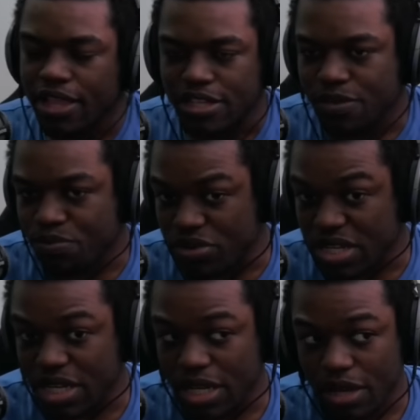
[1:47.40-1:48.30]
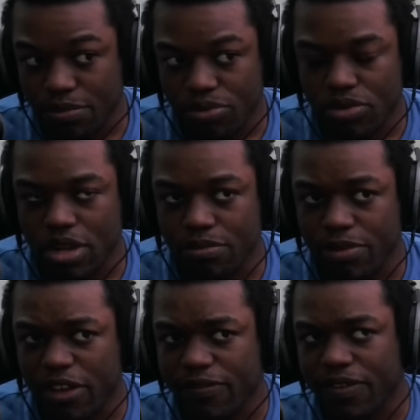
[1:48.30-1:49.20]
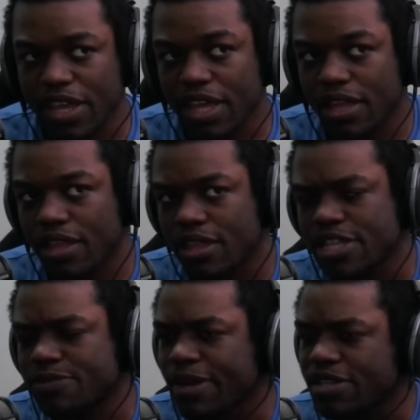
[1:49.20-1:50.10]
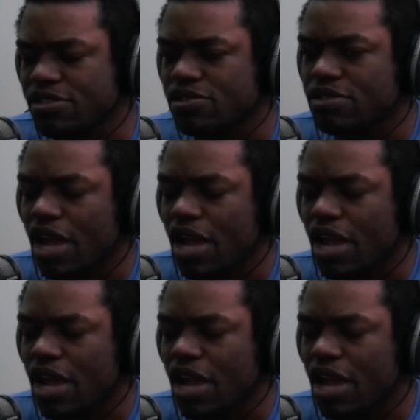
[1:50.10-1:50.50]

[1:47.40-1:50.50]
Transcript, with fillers: This is a pretty important buff in Space Stone.